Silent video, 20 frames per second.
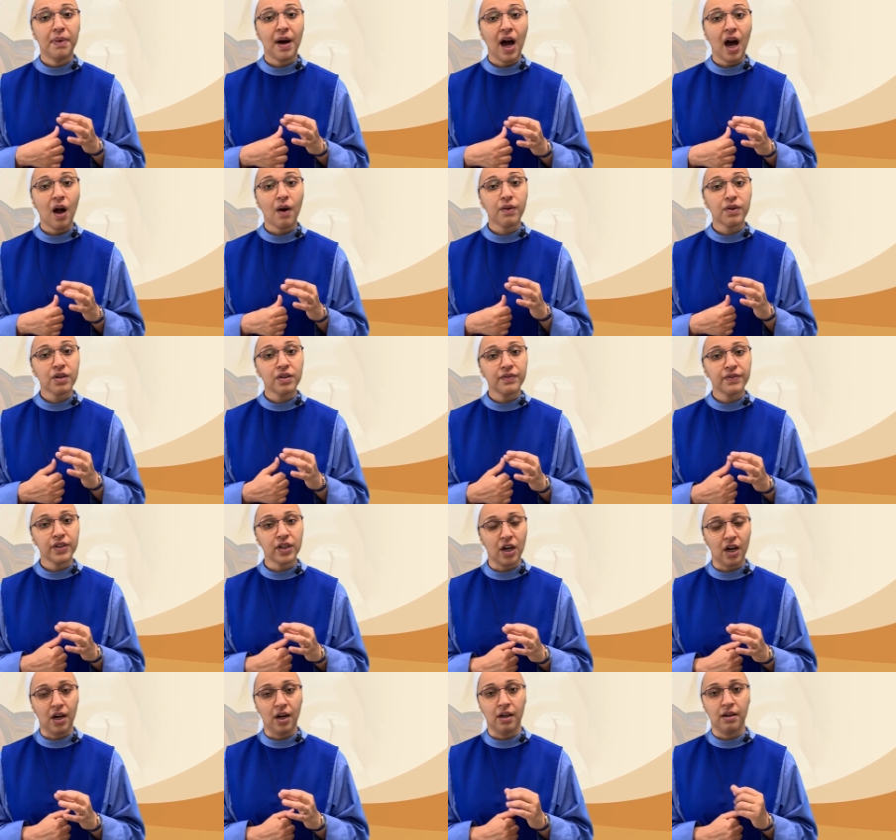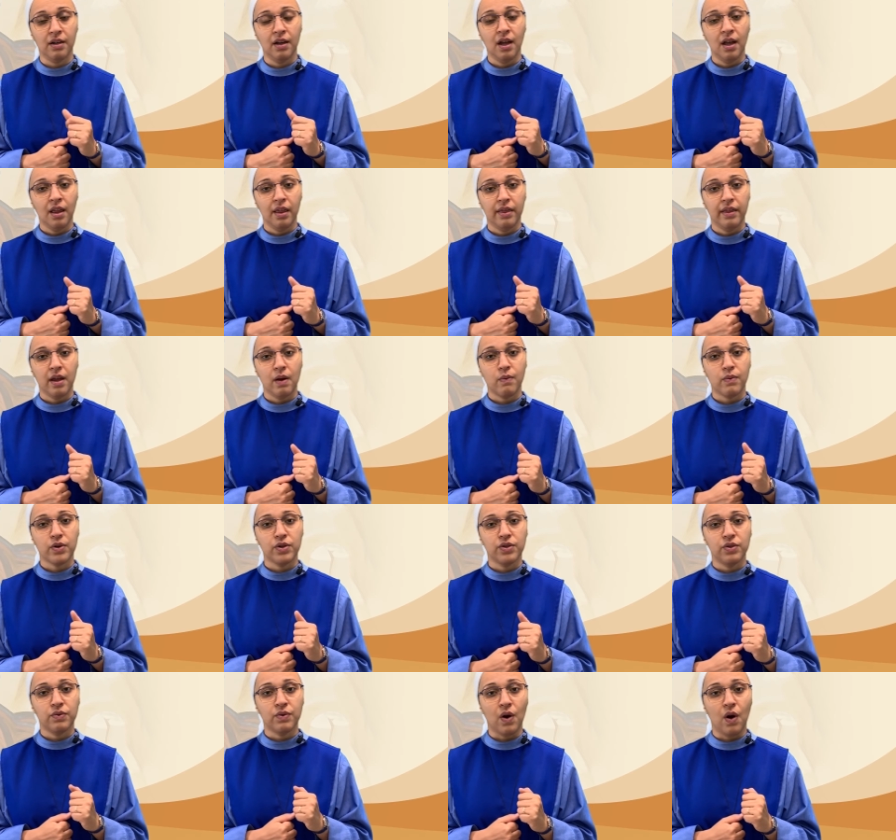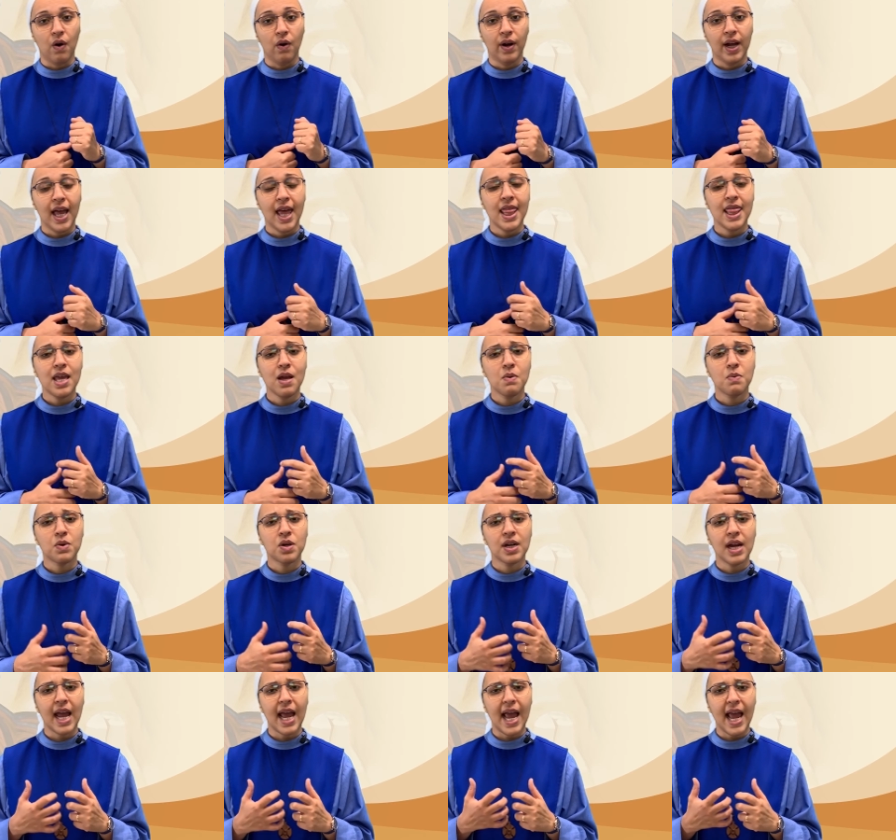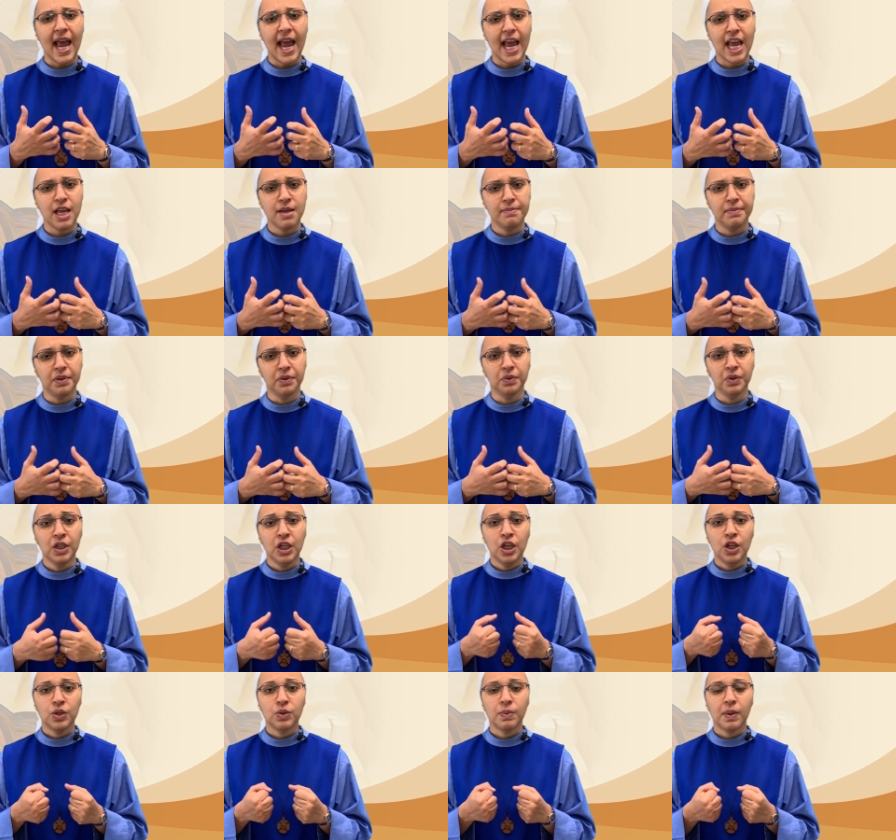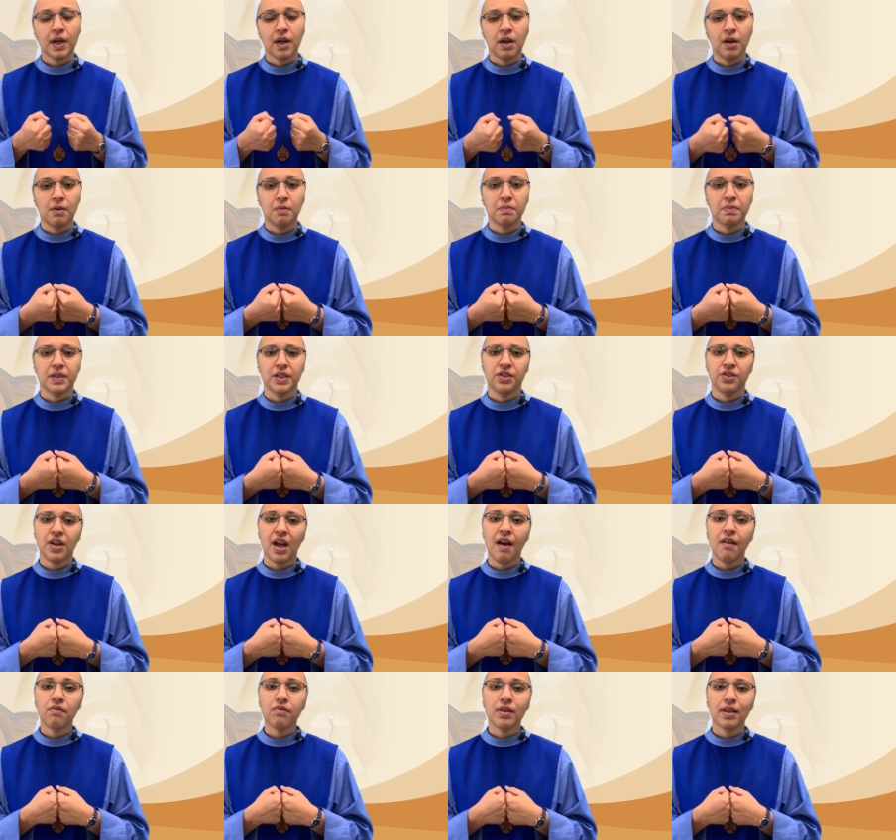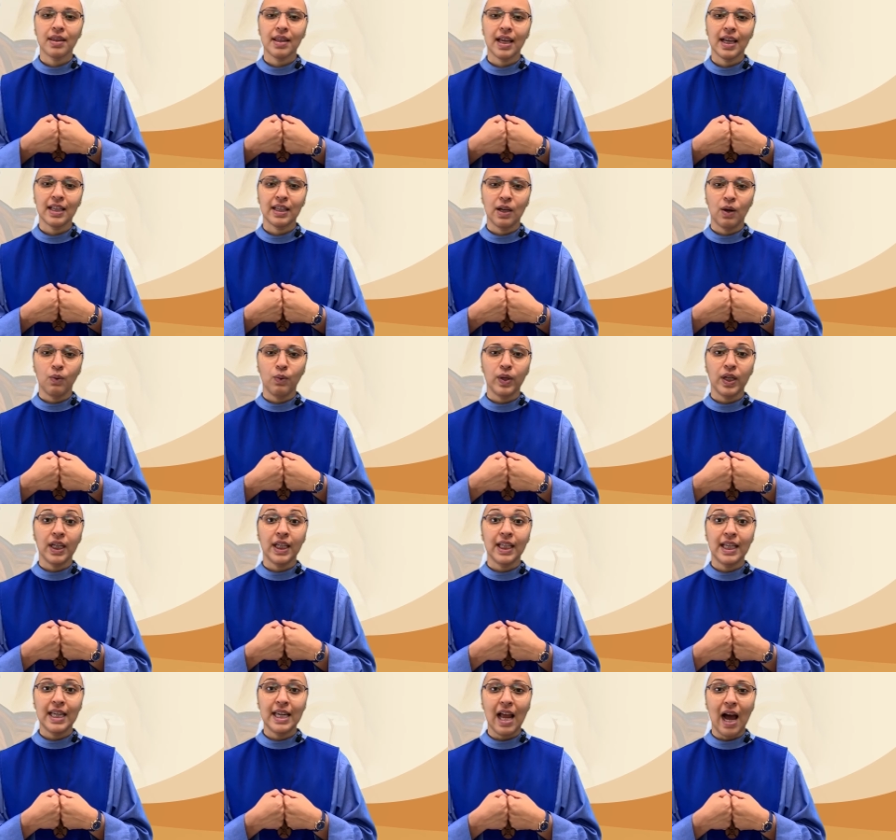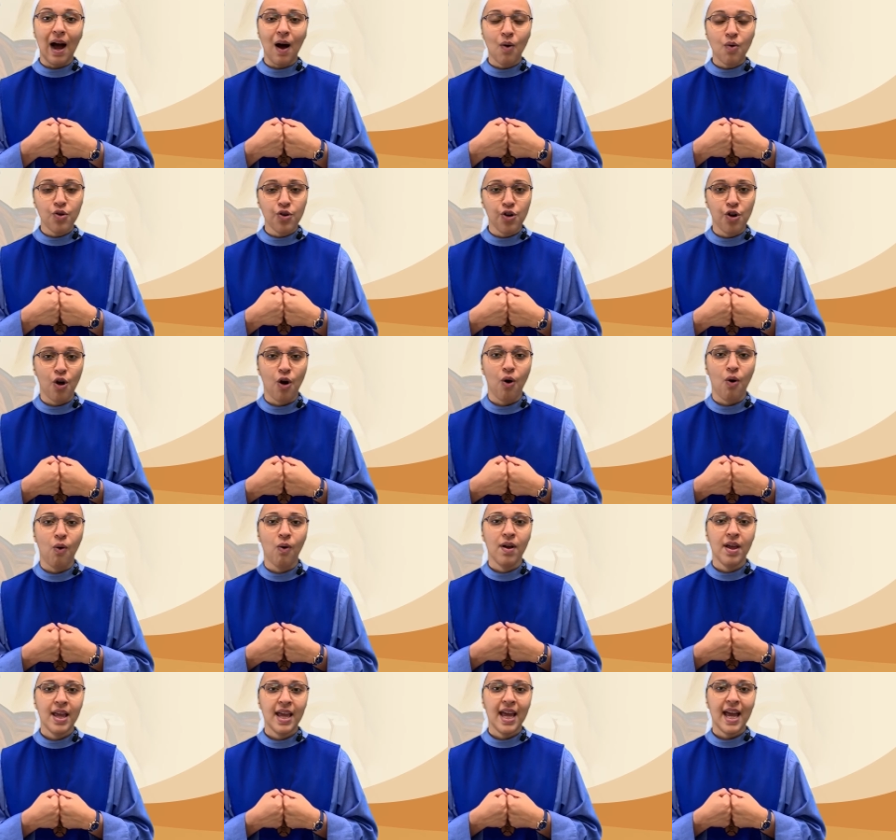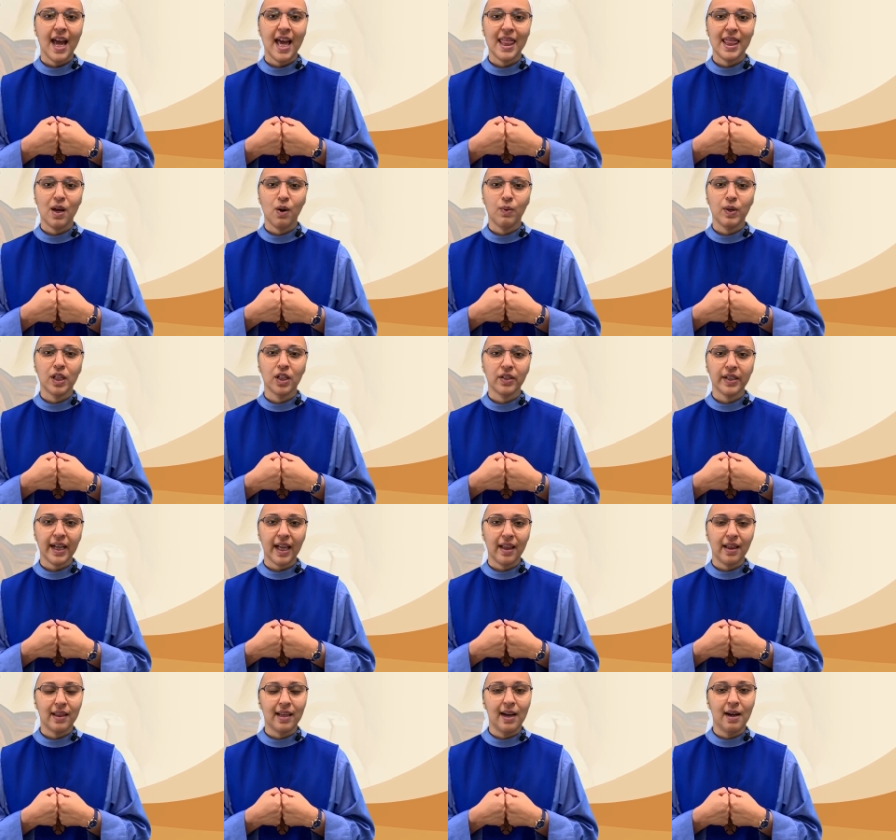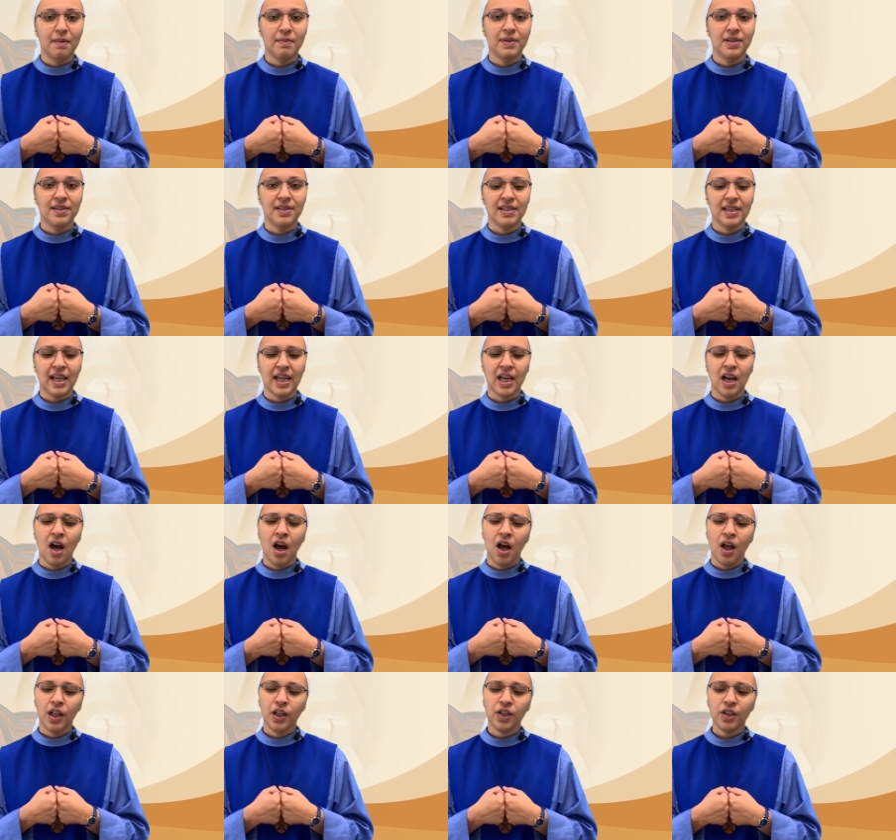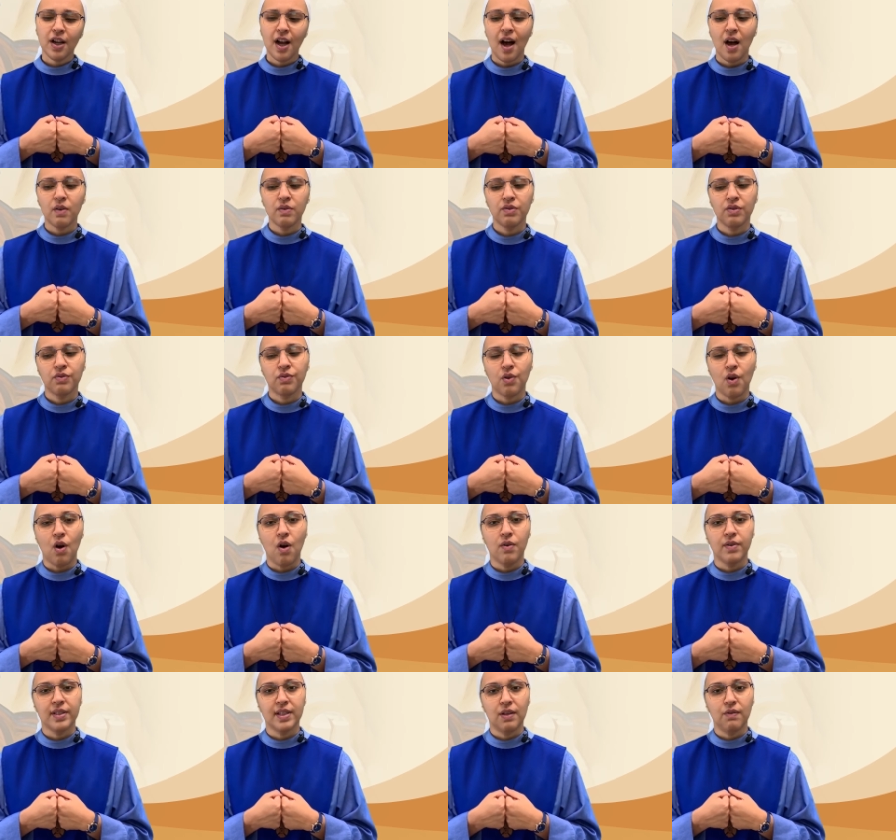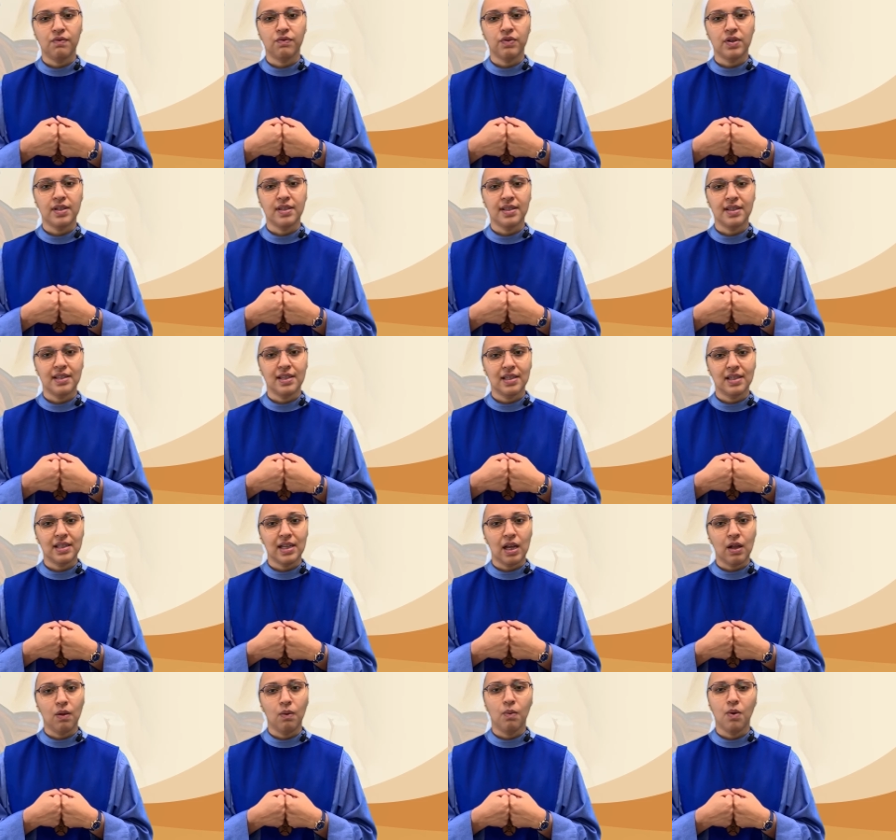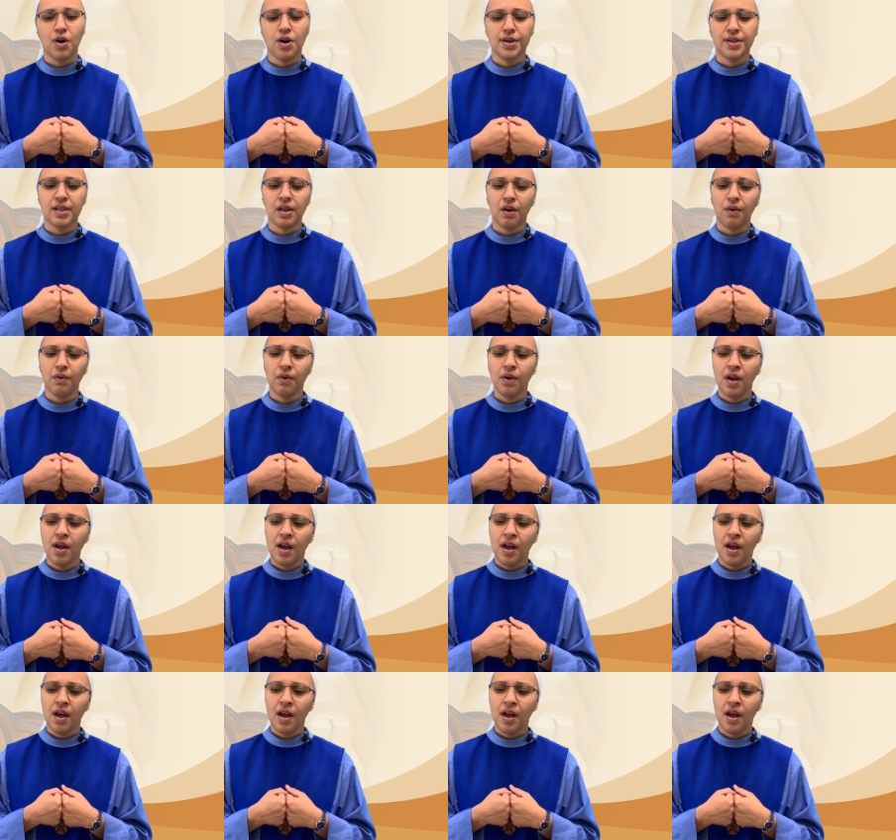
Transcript: power of God, They were strong and they were able to accomplish everything that we now know, and that we look at them and say, look how strong Saint Francis de Sales was, how